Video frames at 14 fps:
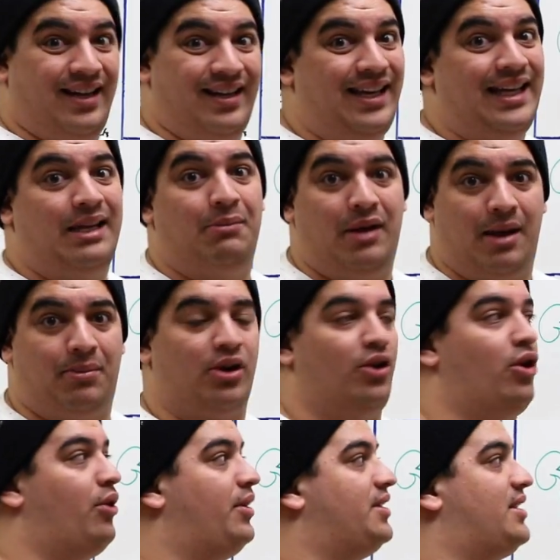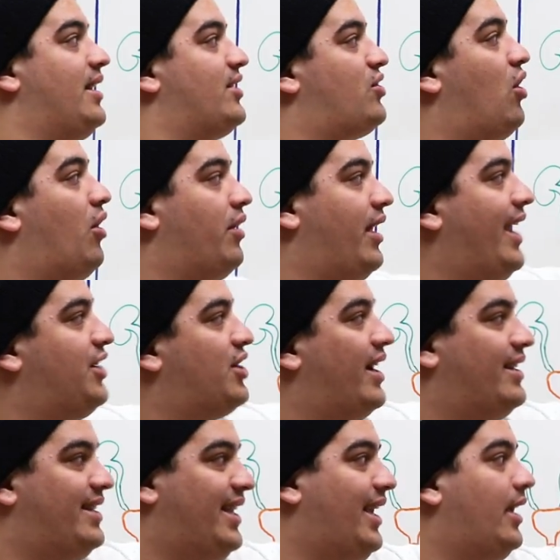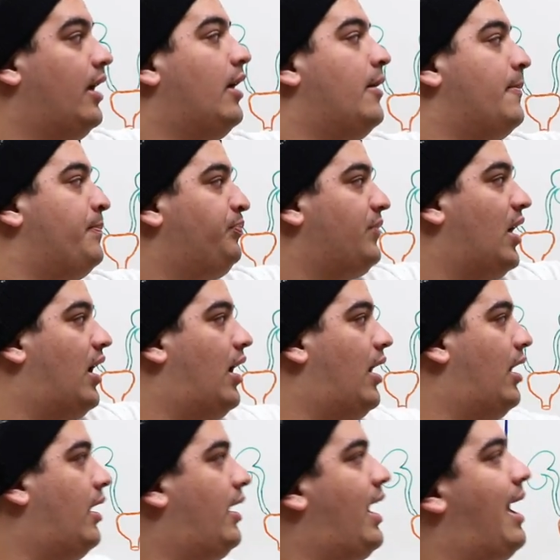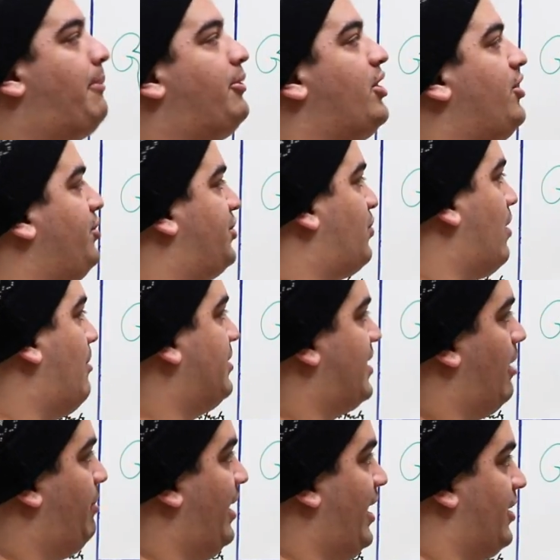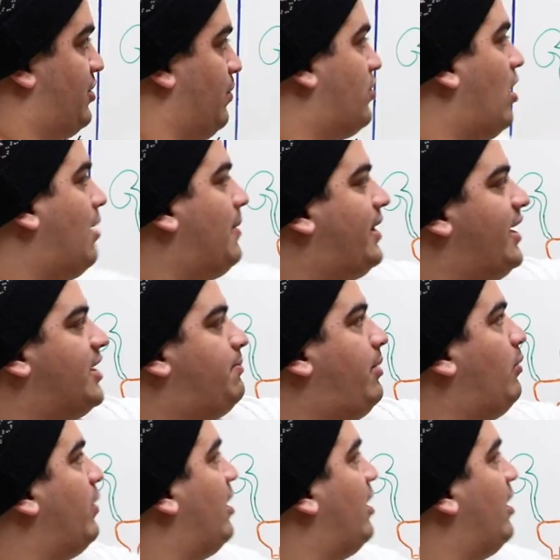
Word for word: you need to be able to notice it. And it's called HIT, uh, heparin-induced thrombocytopenia. So we'll talk about this, but